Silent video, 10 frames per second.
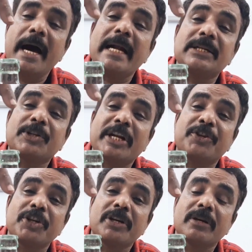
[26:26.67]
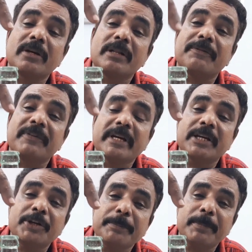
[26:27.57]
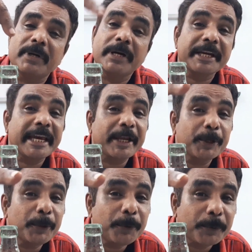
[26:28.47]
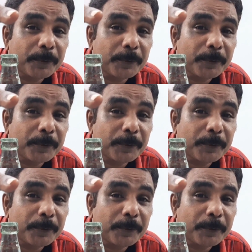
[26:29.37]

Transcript: and touching the fingertip. Can you?